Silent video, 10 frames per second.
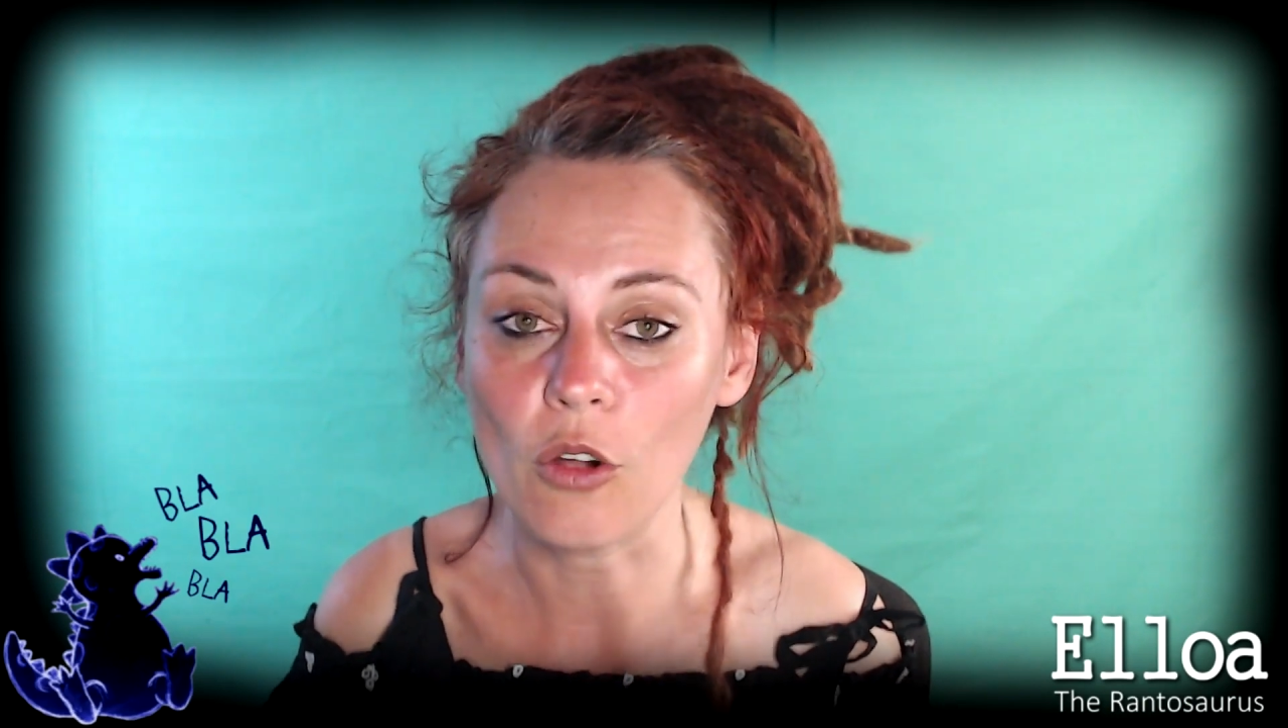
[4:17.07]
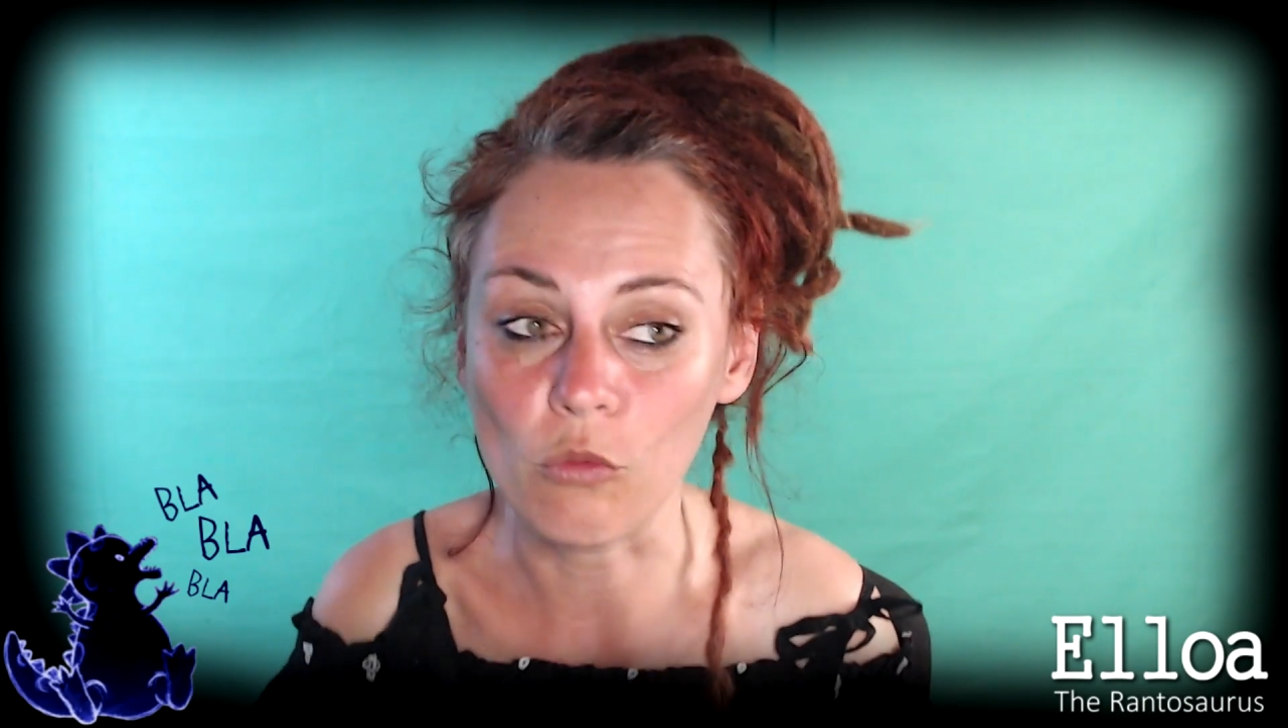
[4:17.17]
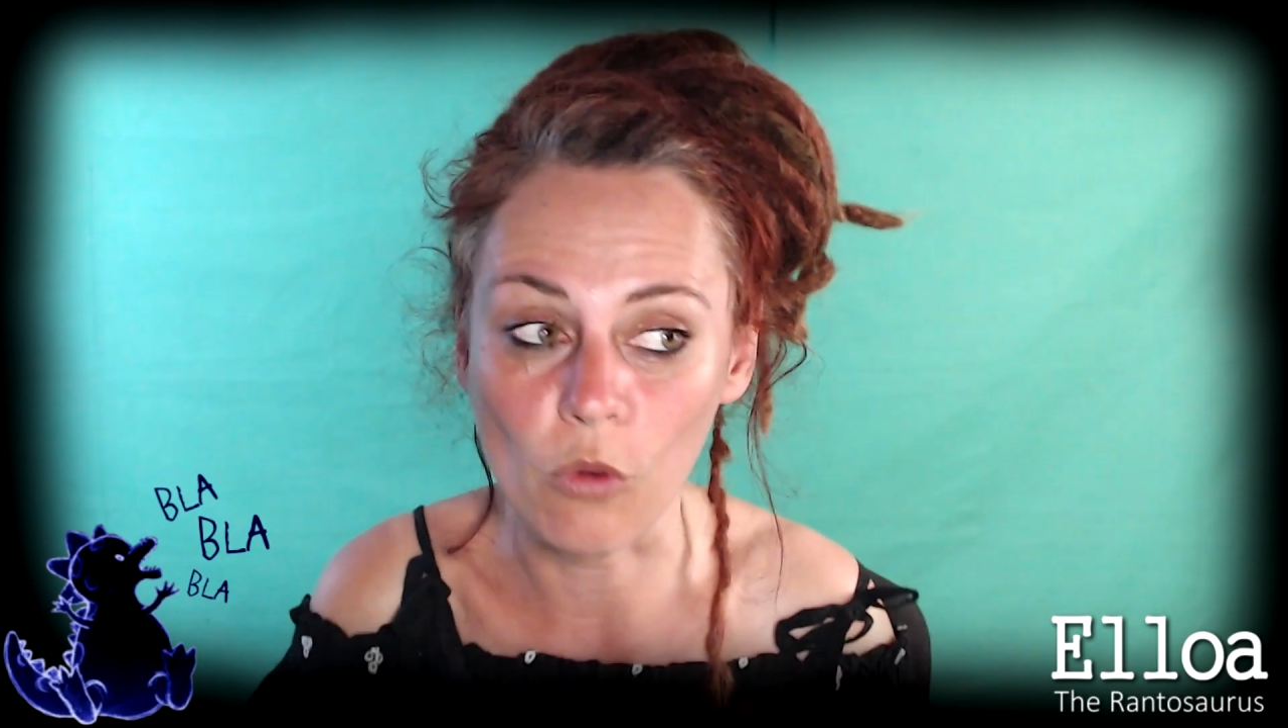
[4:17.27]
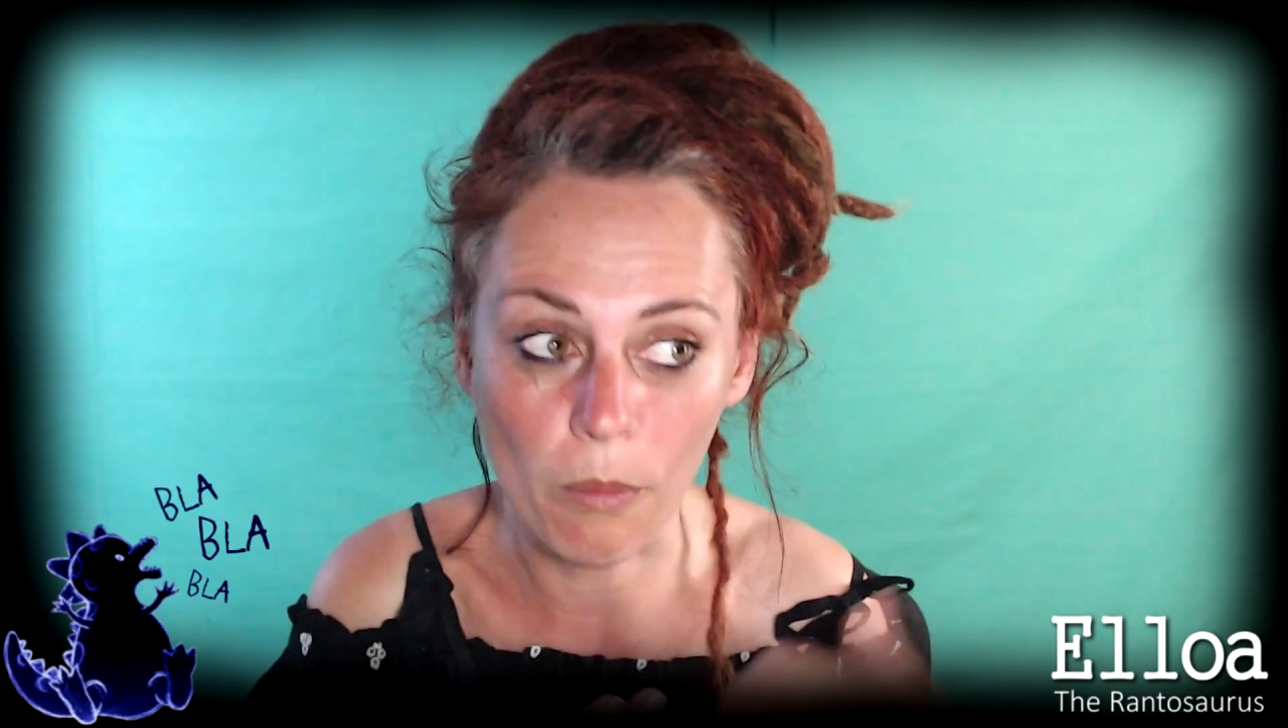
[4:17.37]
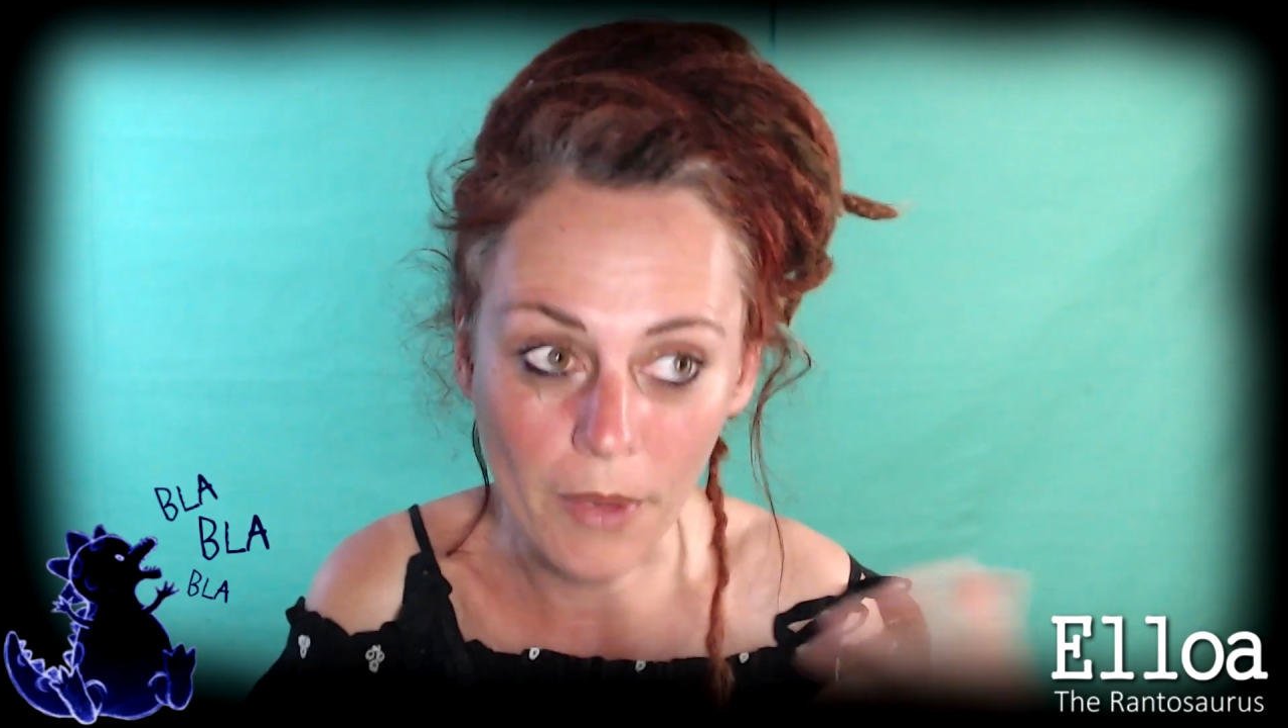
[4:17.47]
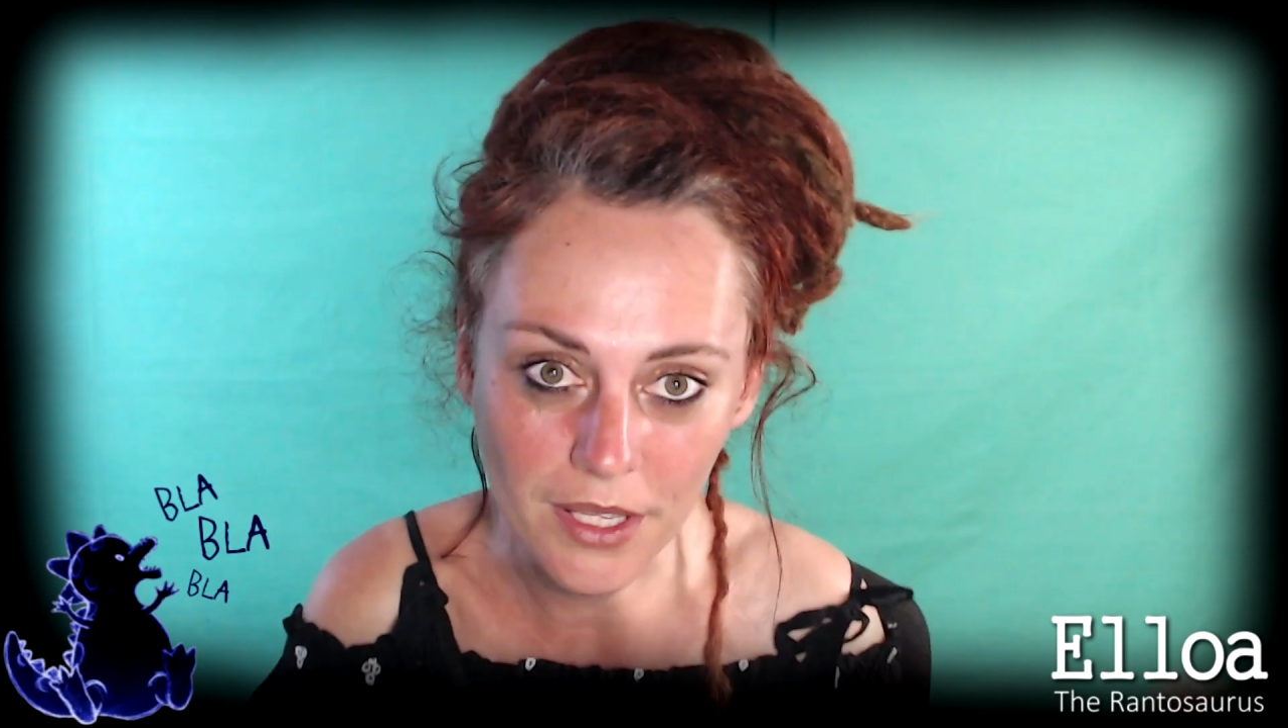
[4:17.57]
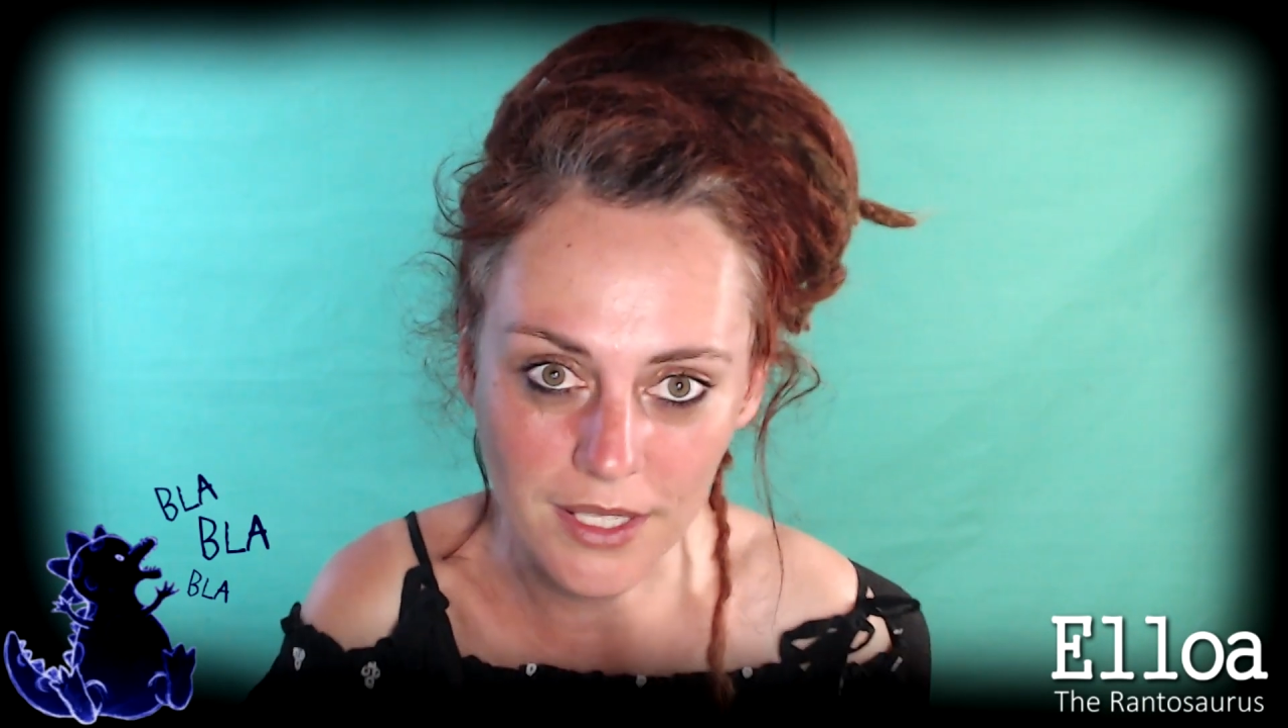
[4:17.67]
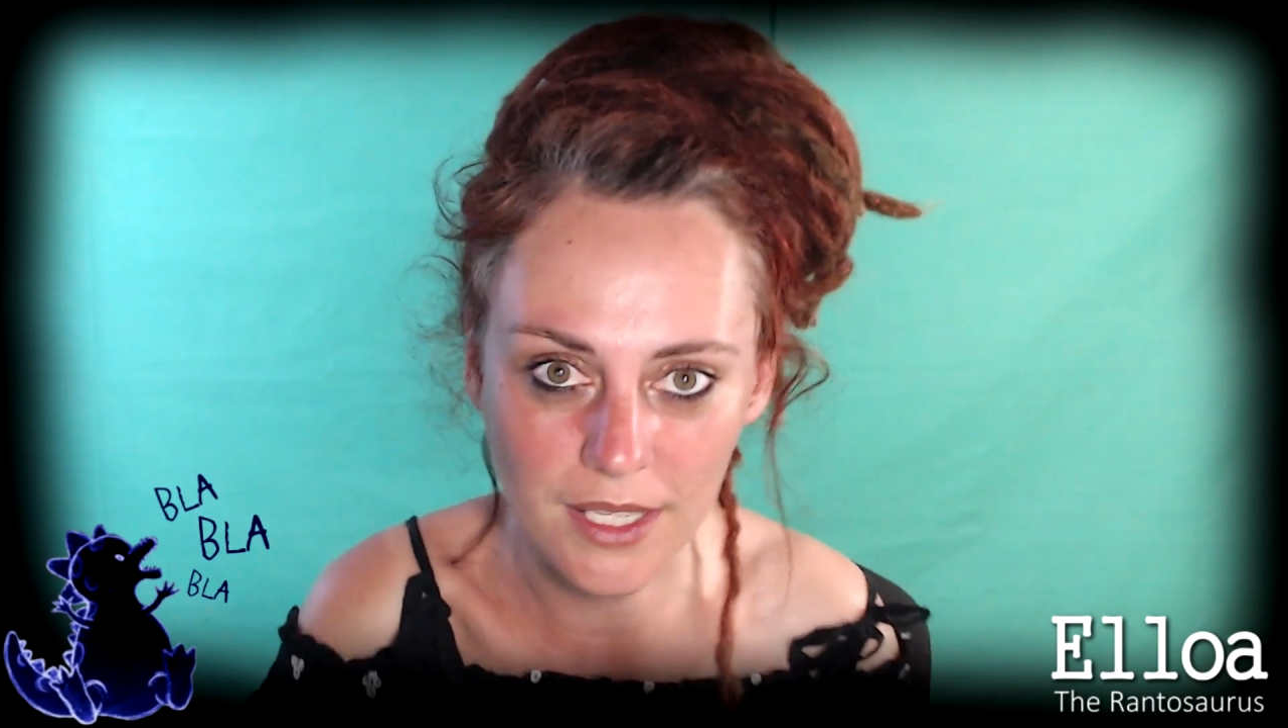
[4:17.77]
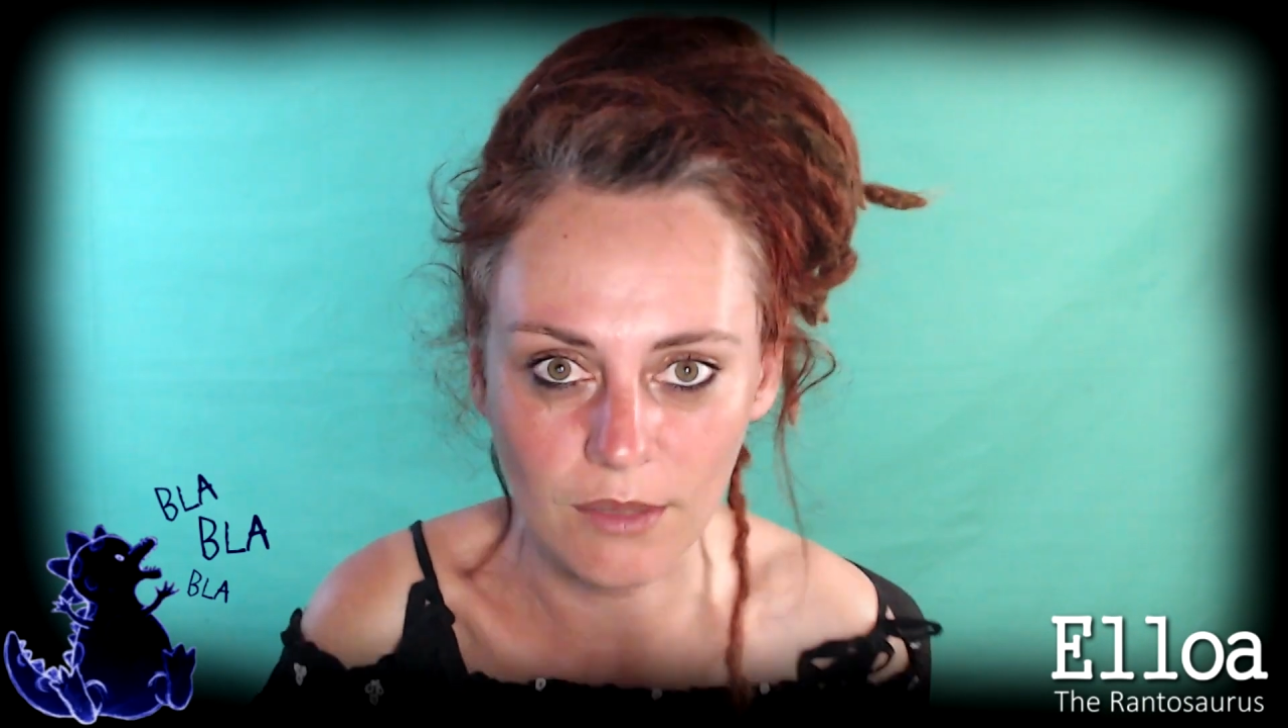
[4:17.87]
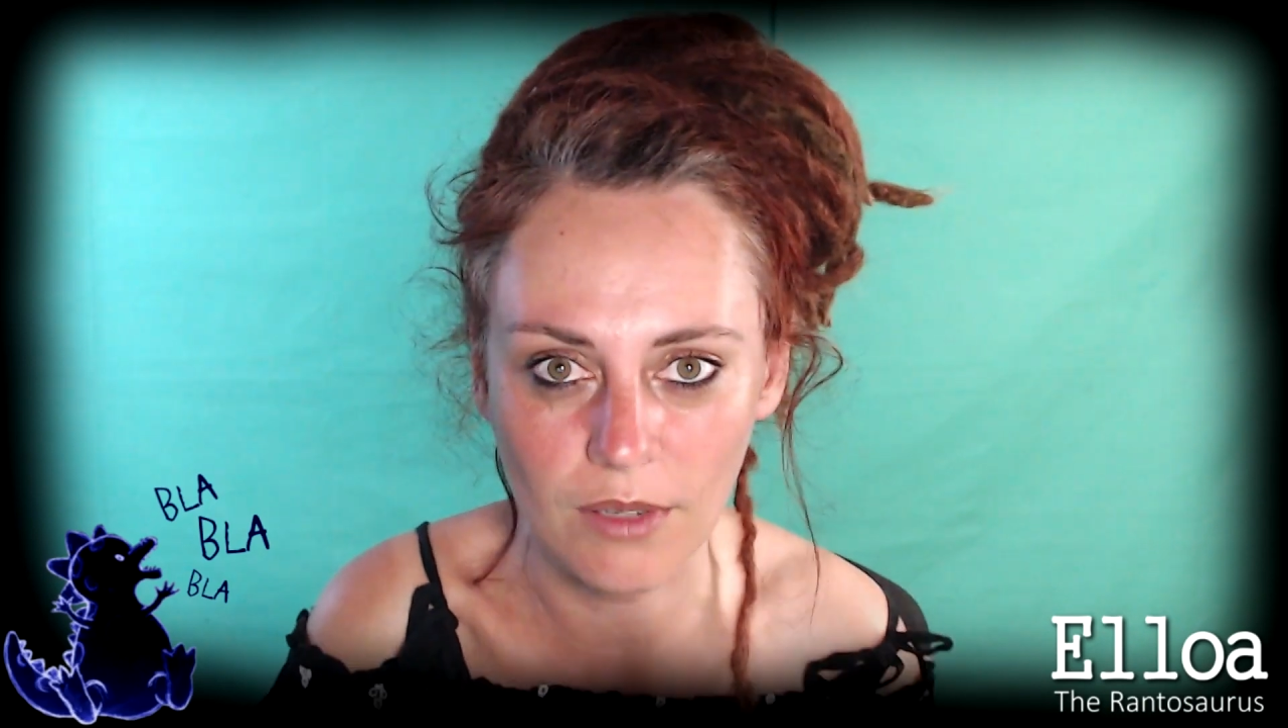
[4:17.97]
romantic